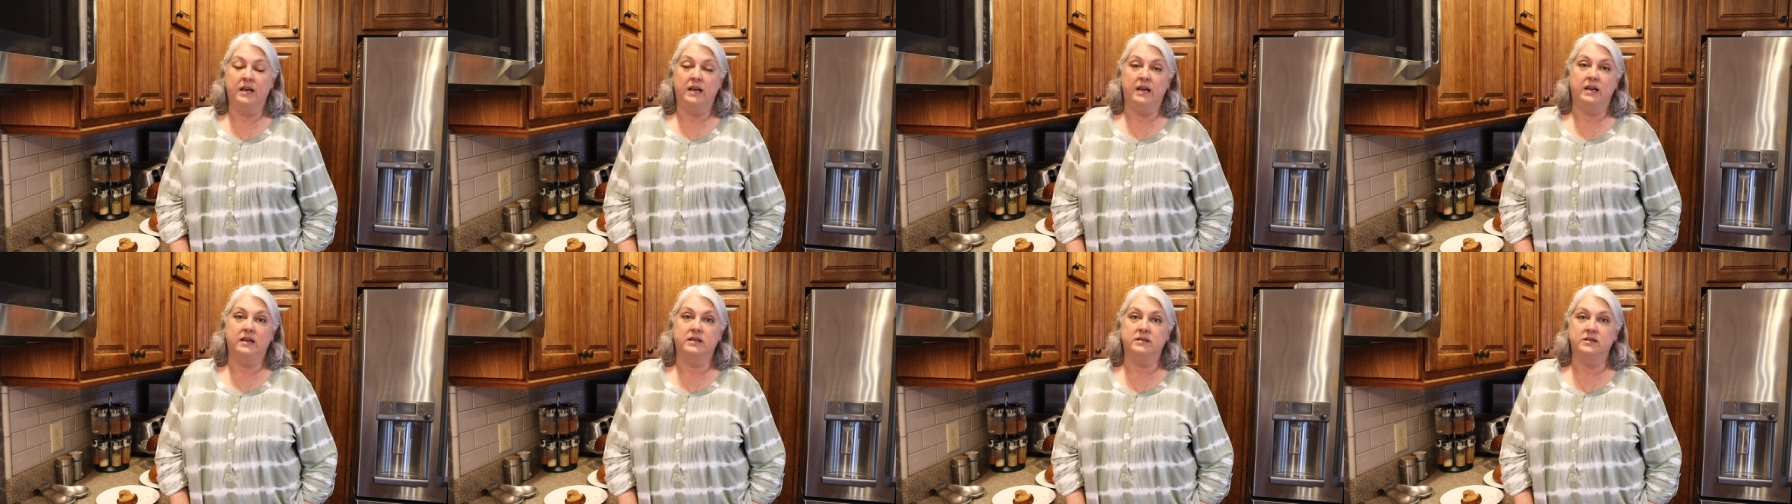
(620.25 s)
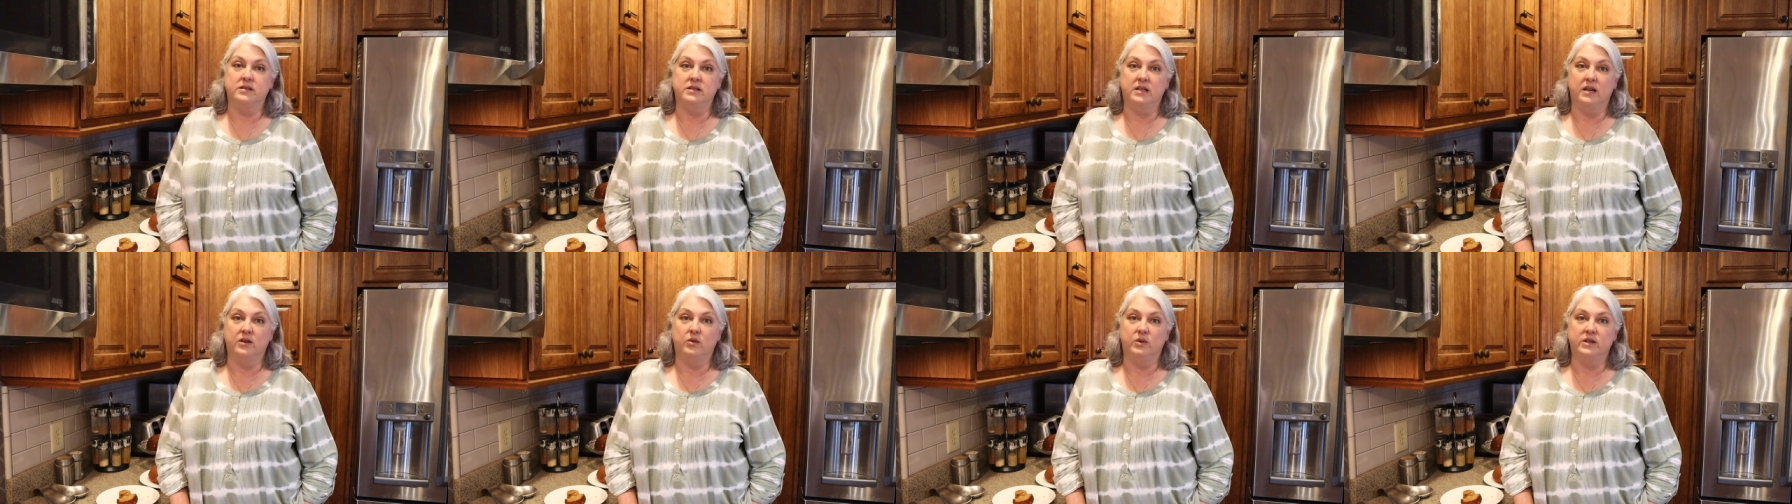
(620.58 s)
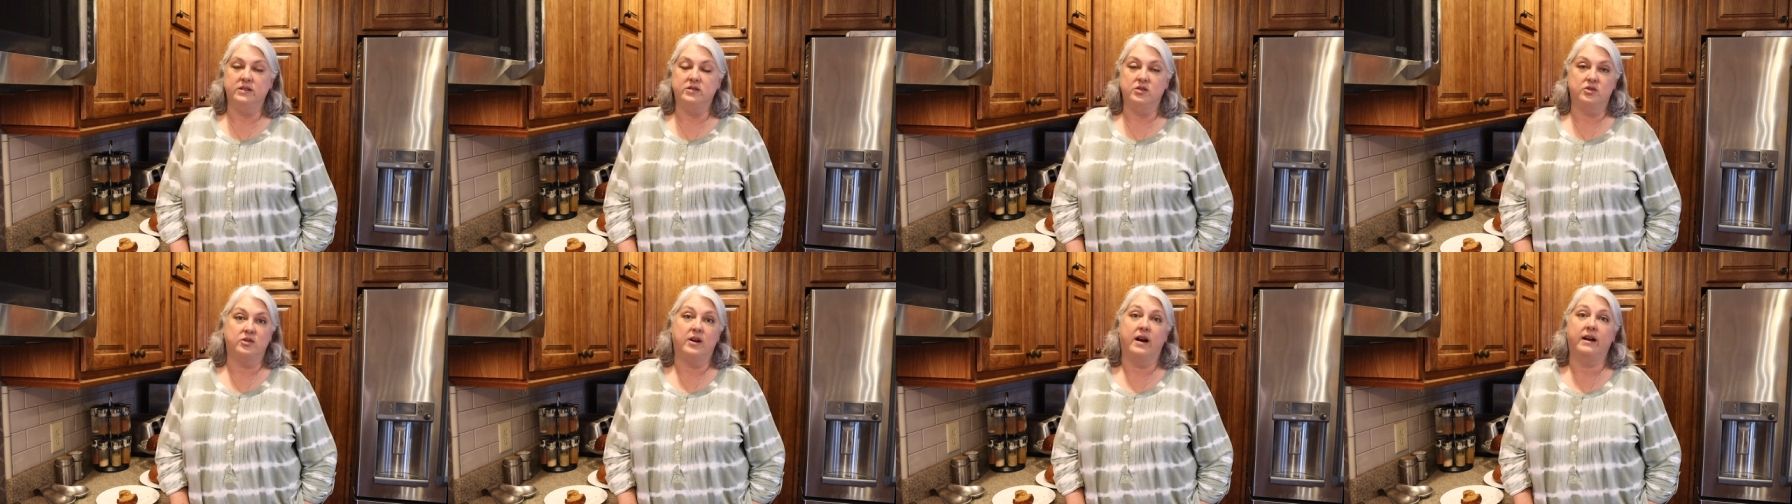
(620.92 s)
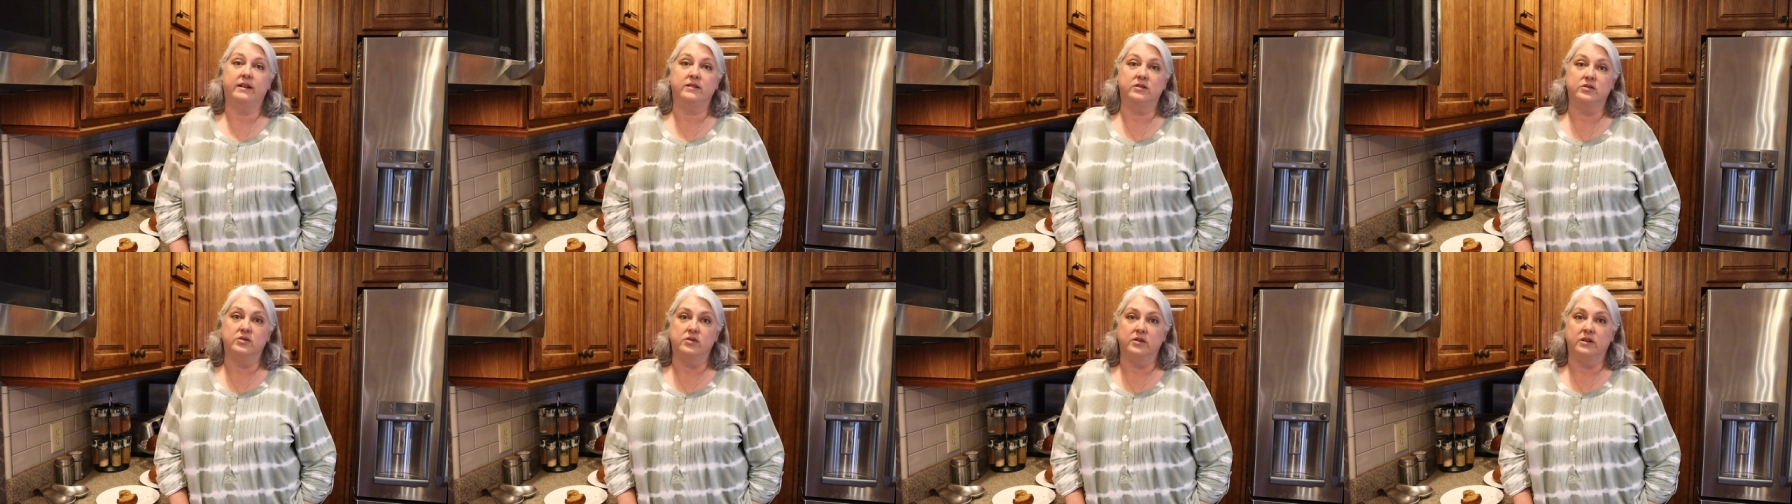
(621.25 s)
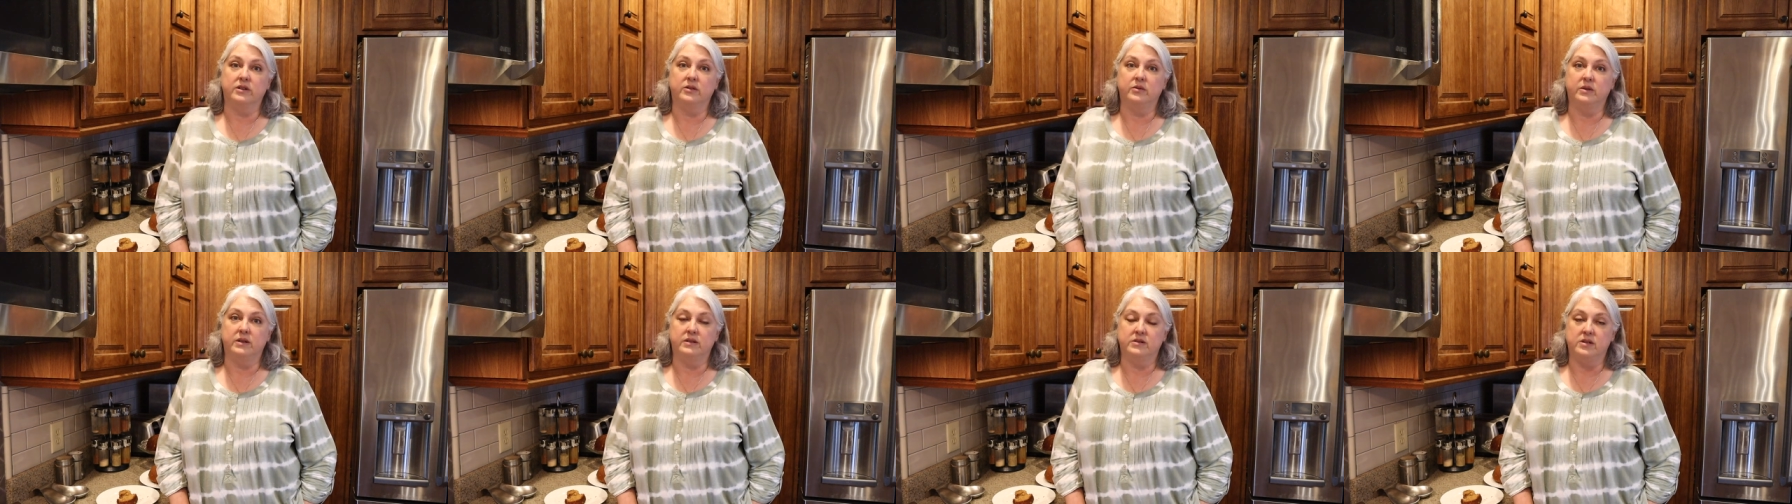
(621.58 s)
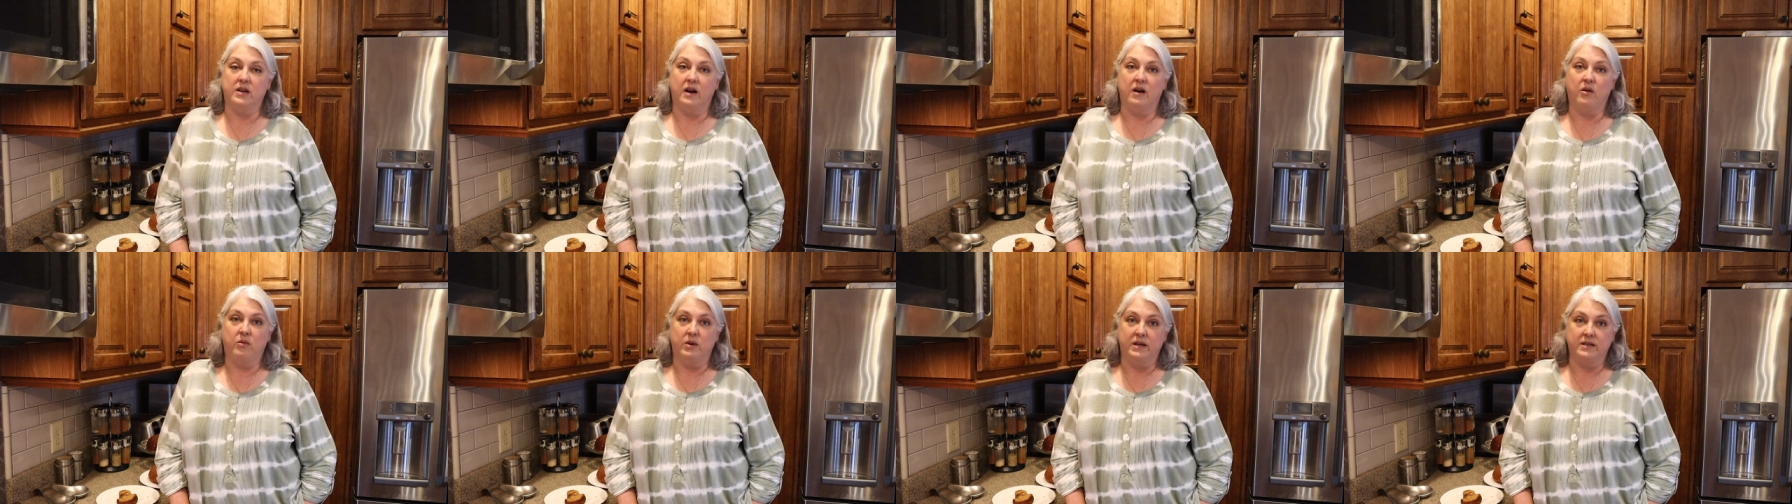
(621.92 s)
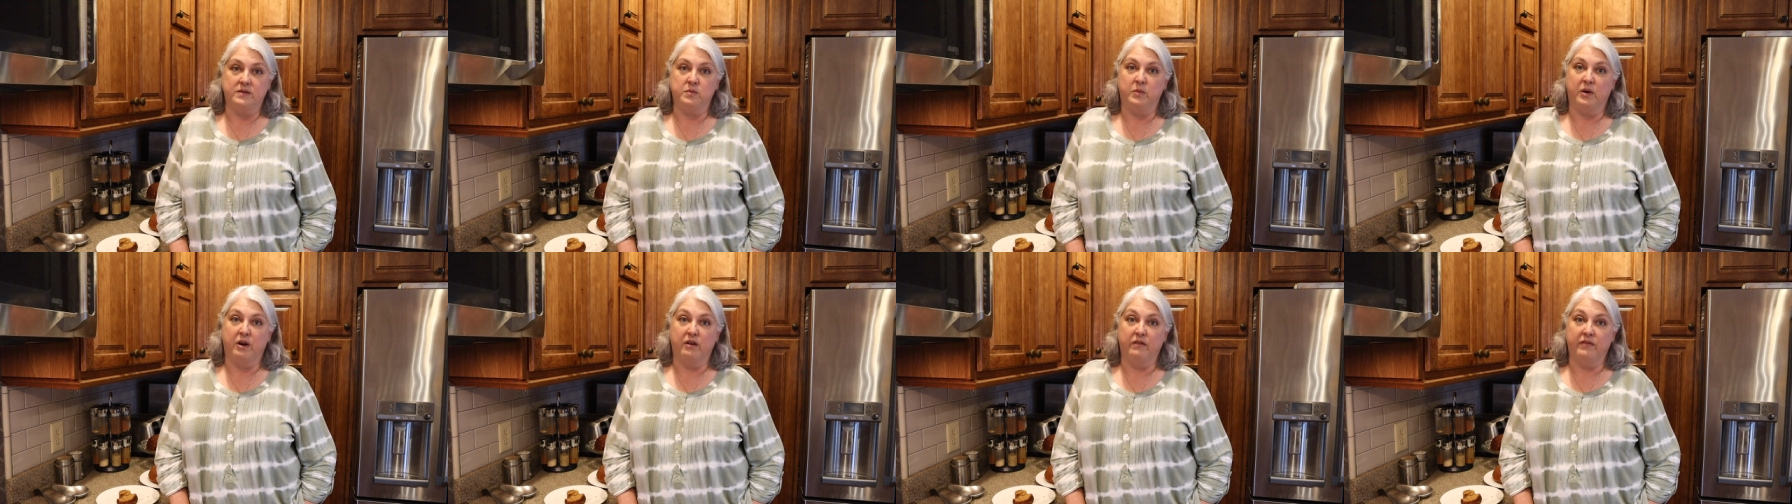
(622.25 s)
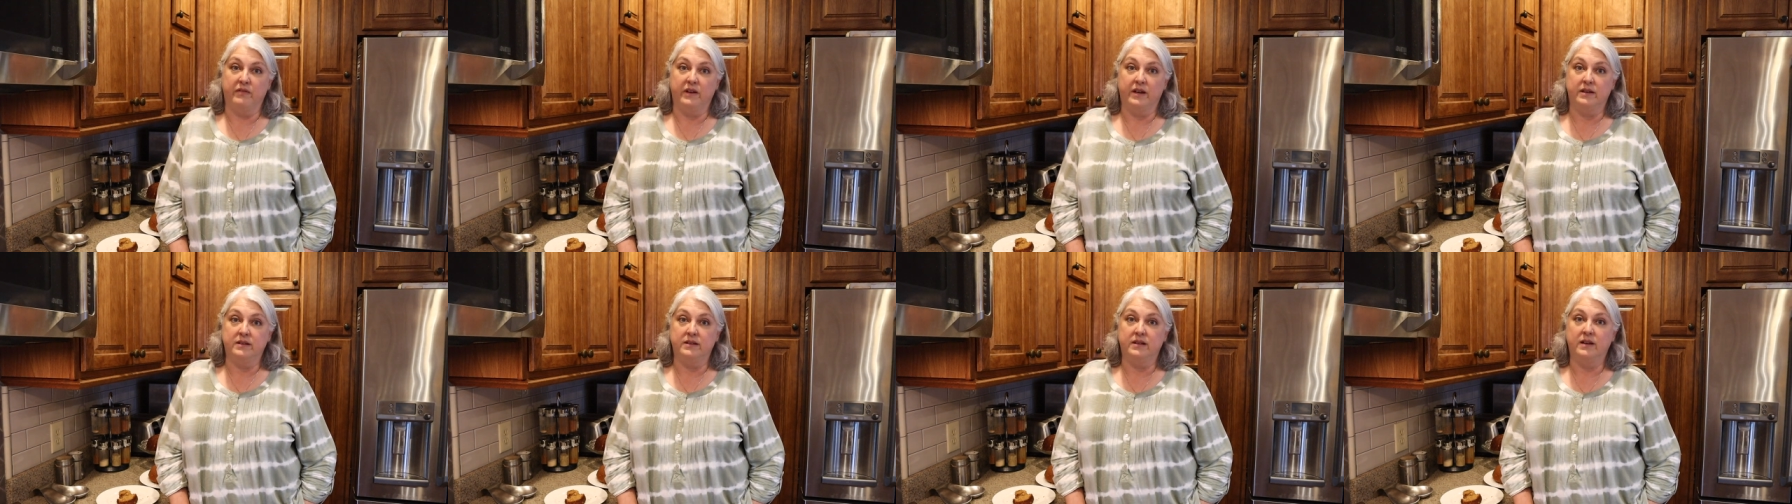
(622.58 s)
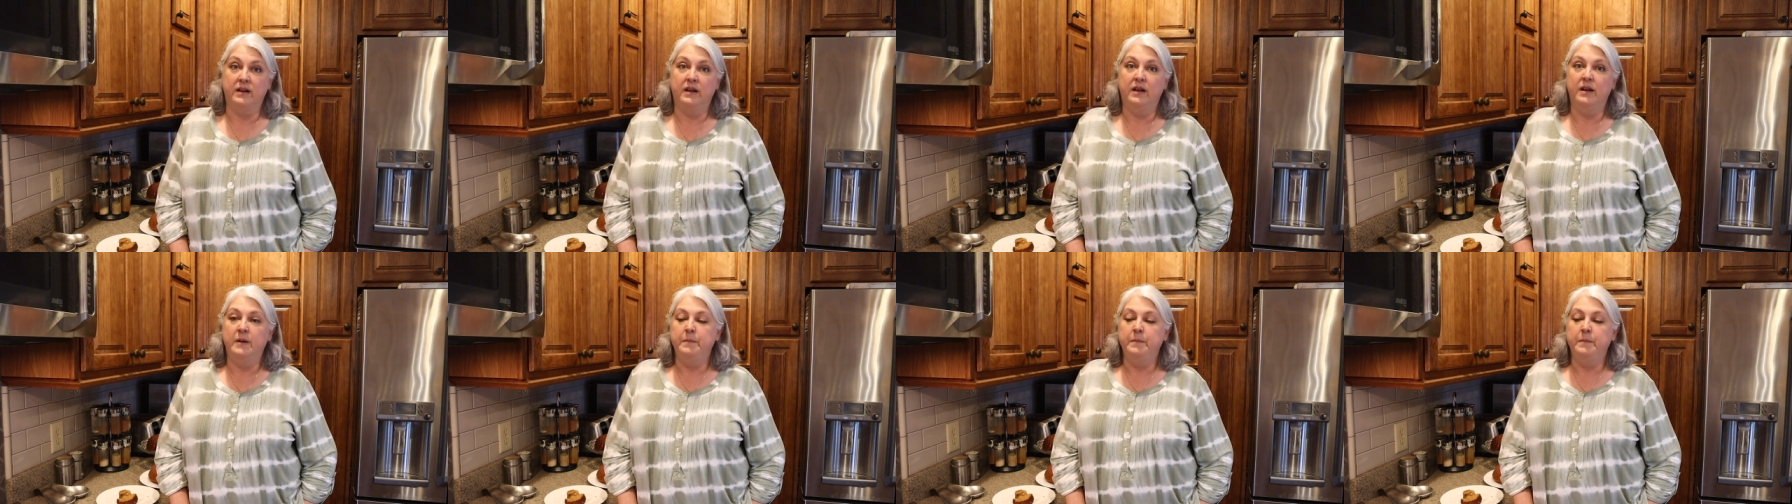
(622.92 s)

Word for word: And so it's tried and true. It's always perfect.